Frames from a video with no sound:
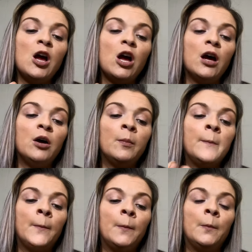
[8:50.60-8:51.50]

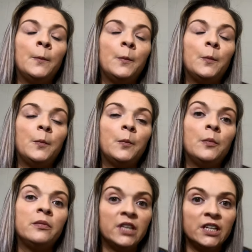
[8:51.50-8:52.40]
um,
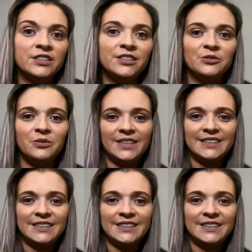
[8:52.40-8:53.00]
Blush is what it's